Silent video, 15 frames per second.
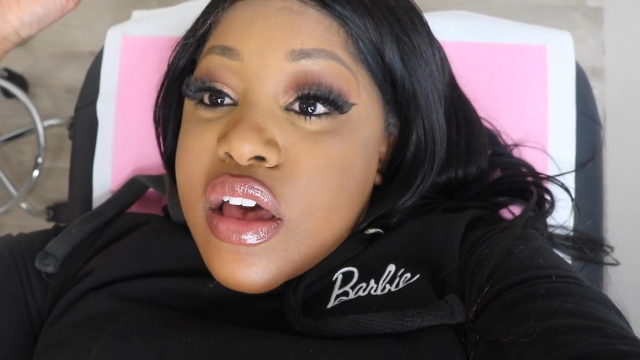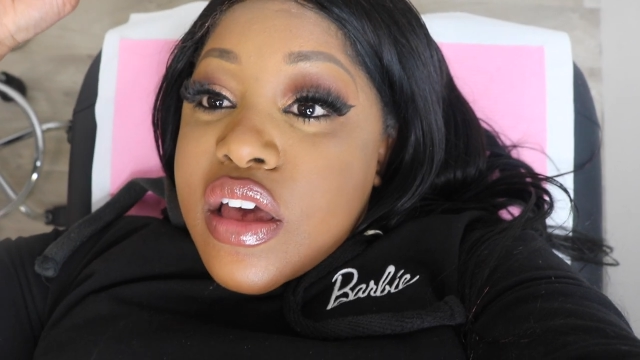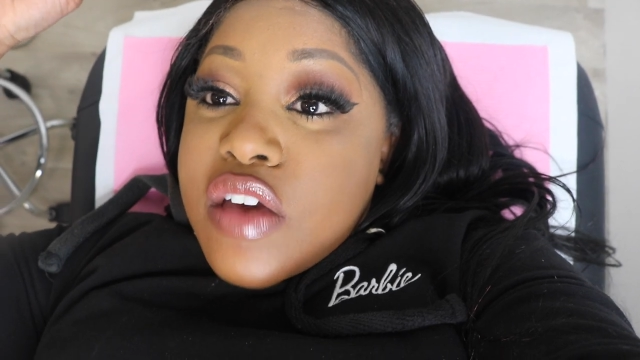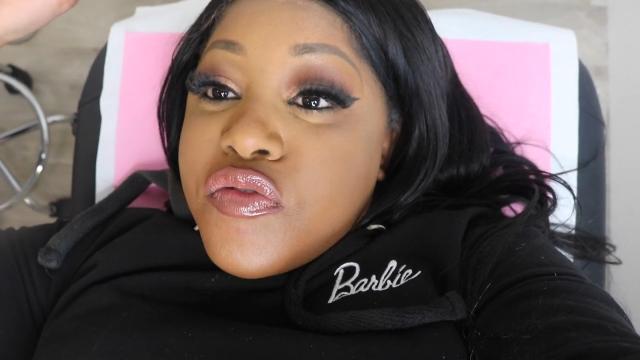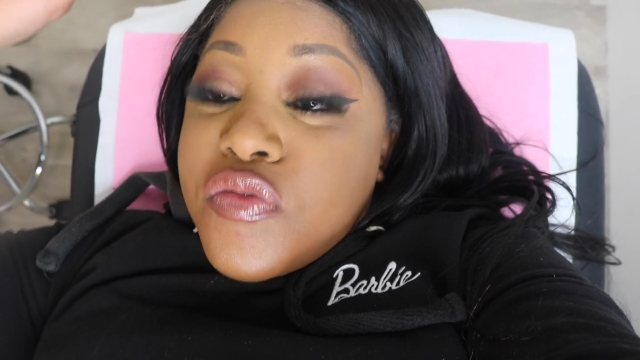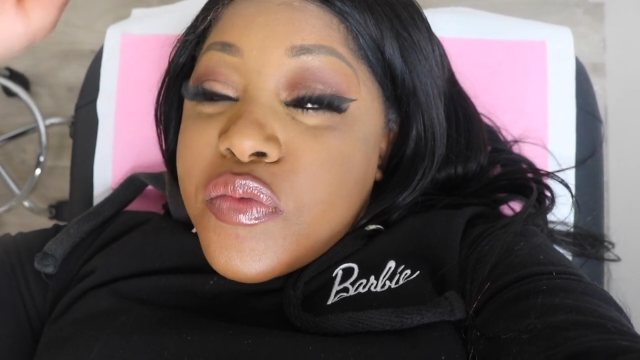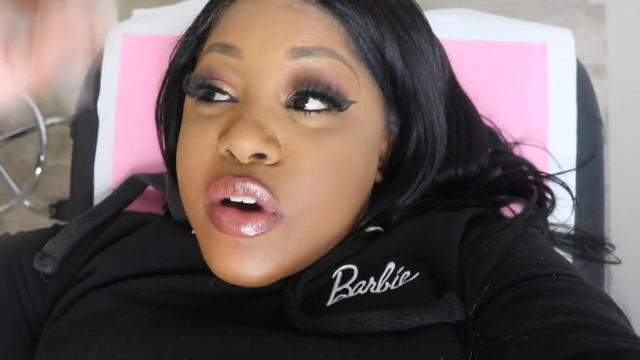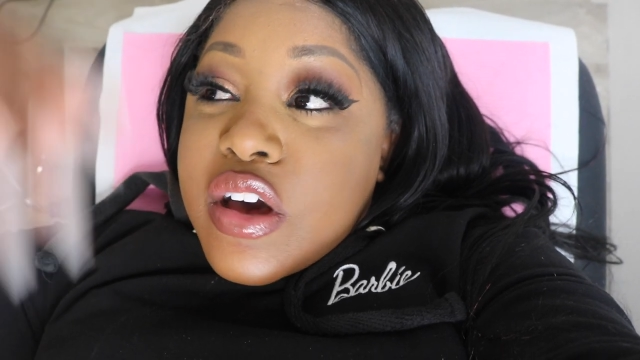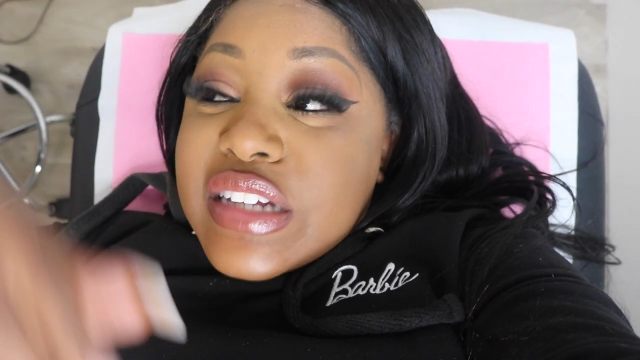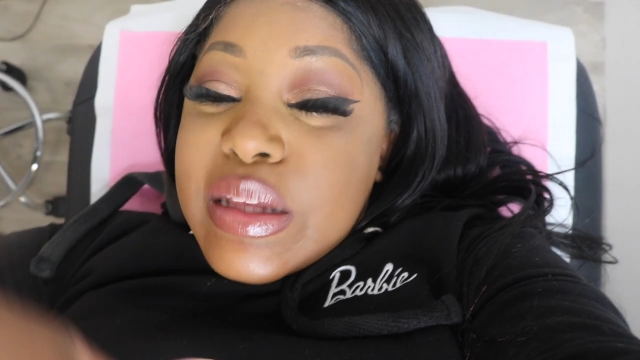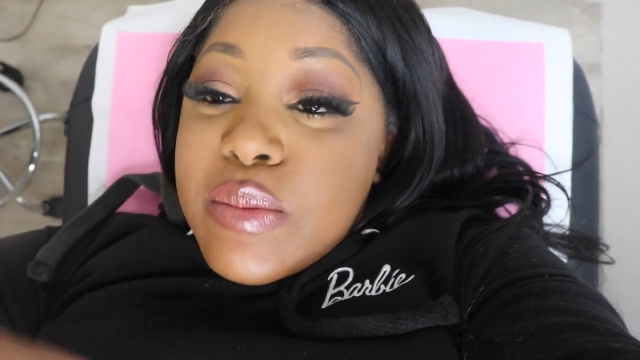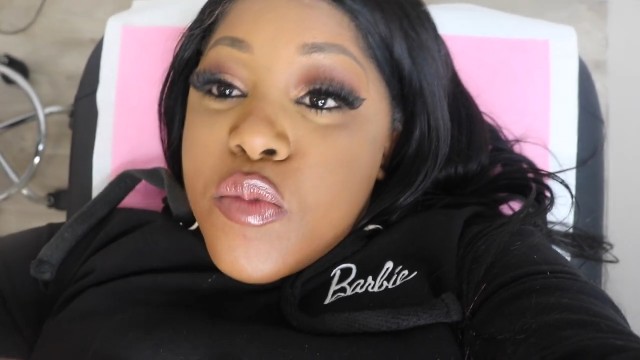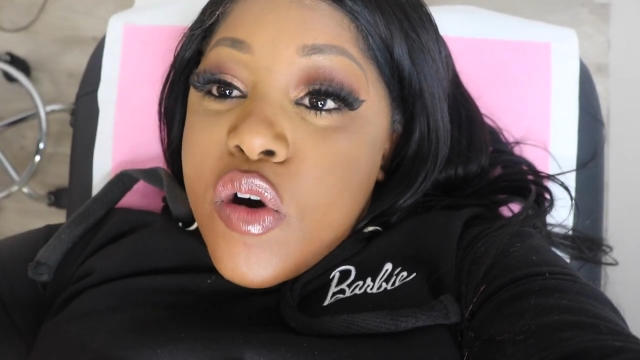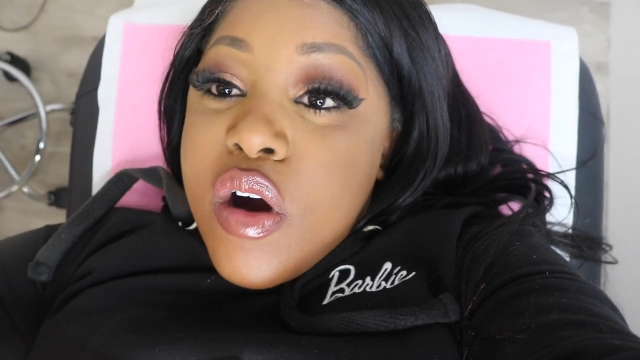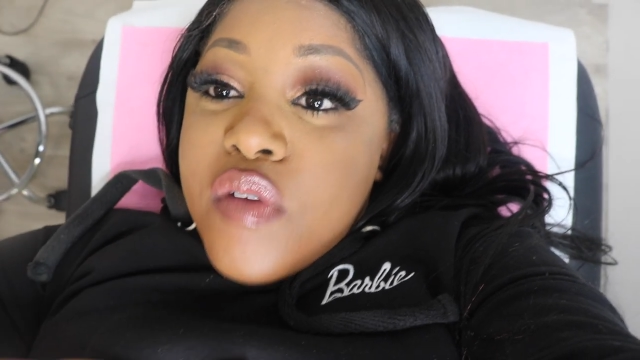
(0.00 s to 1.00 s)
if because
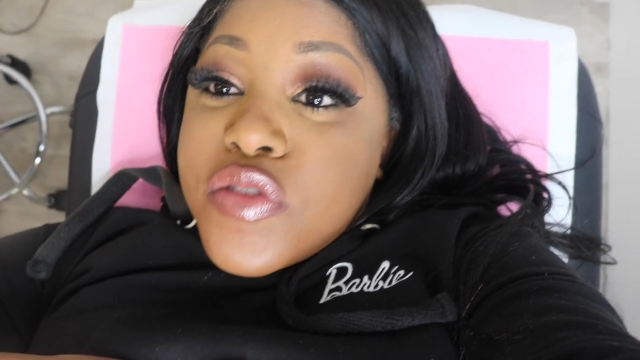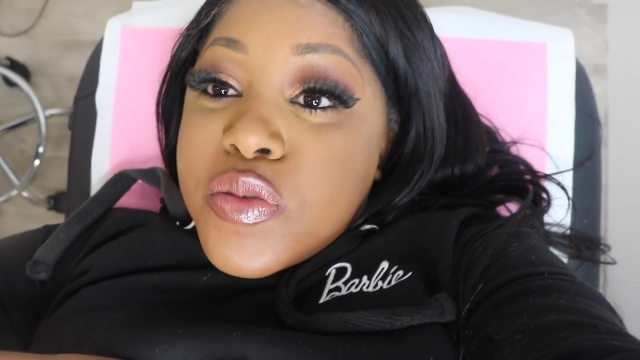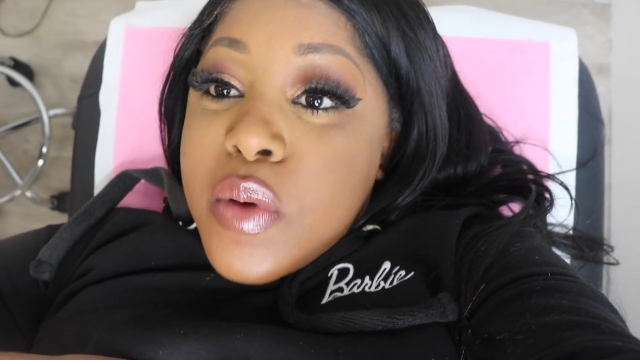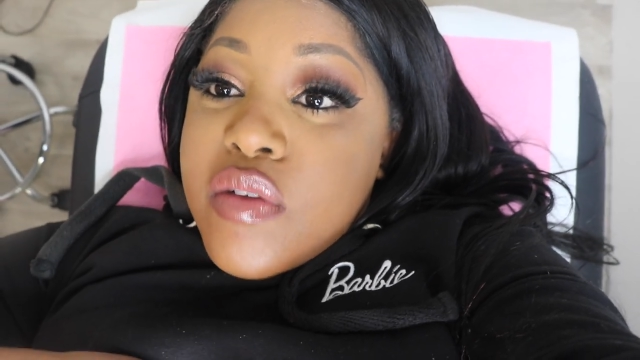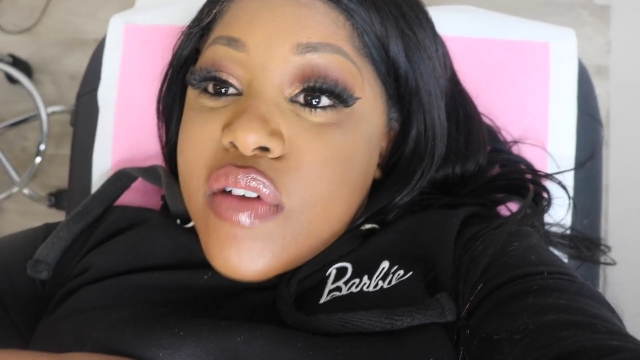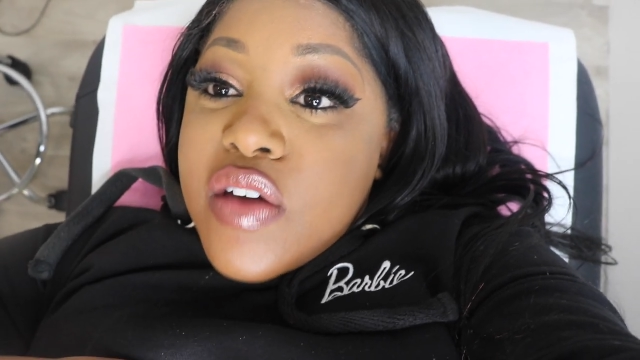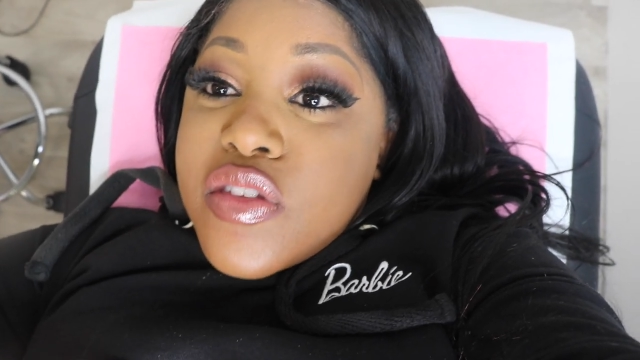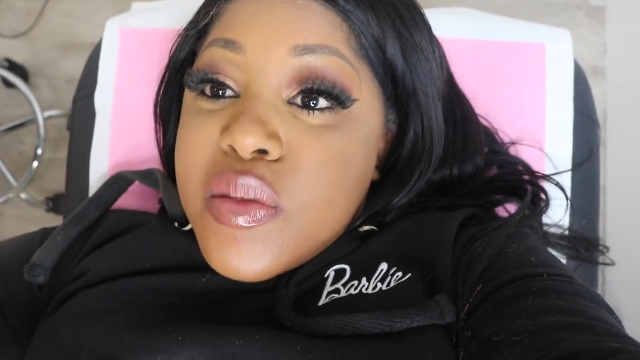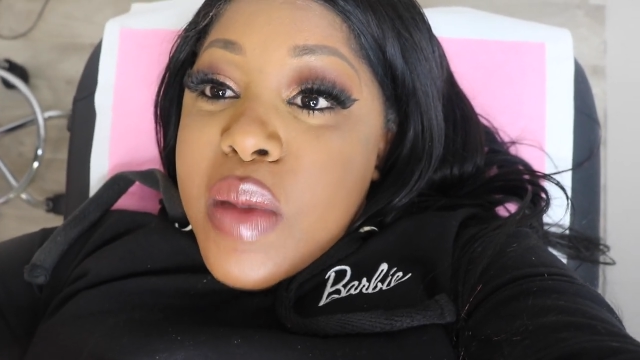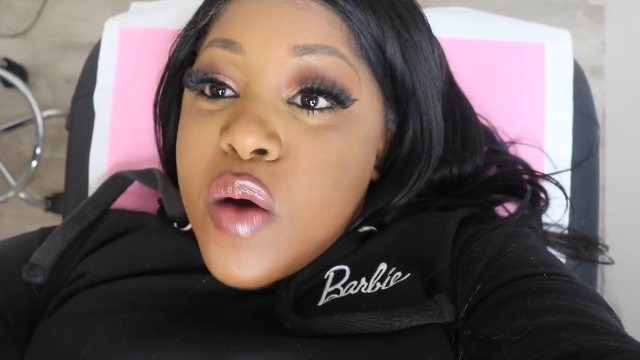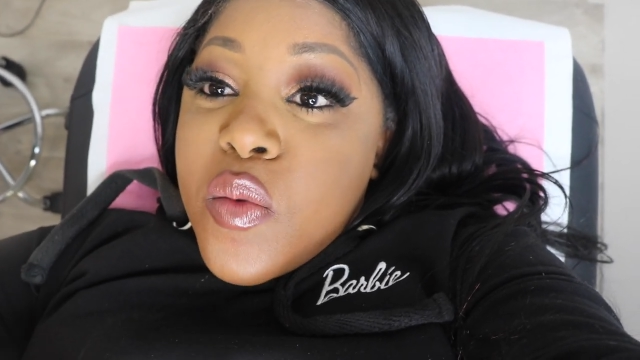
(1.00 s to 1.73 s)
I'm more comfortable around them,